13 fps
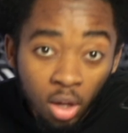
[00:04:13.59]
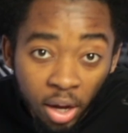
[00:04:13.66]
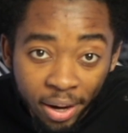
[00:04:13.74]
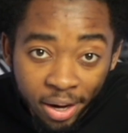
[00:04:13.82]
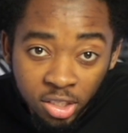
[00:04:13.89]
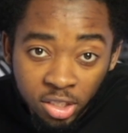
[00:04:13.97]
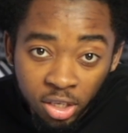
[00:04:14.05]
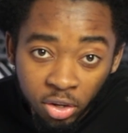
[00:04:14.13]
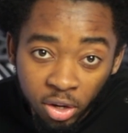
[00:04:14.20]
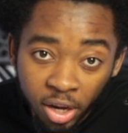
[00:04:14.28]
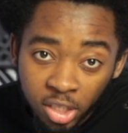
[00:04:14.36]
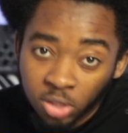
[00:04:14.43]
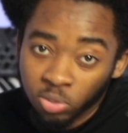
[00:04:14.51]
And let's say you wanna
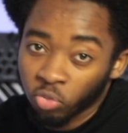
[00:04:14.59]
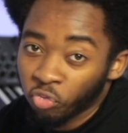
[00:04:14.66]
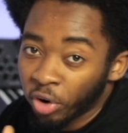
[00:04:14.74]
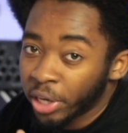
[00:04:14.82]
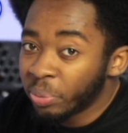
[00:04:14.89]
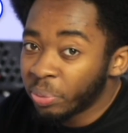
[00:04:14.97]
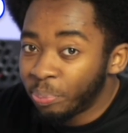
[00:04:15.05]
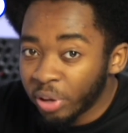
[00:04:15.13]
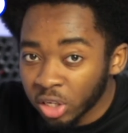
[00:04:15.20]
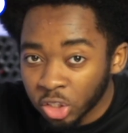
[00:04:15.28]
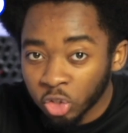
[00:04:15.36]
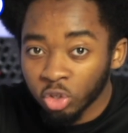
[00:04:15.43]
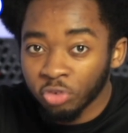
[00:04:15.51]
add some random pitch
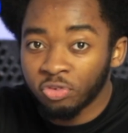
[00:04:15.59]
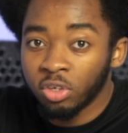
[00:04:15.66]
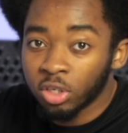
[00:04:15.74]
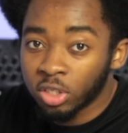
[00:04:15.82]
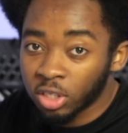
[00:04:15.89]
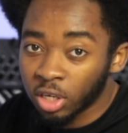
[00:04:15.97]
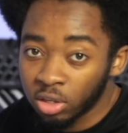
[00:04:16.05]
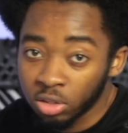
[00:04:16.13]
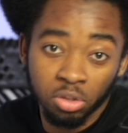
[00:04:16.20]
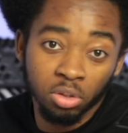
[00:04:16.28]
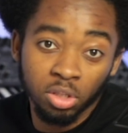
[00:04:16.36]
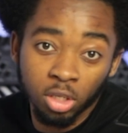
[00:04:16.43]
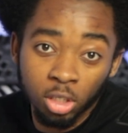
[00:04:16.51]
drift to your sound so it
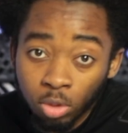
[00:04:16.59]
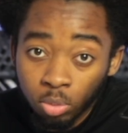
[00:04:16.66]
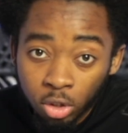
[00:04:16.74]
sounds a bit more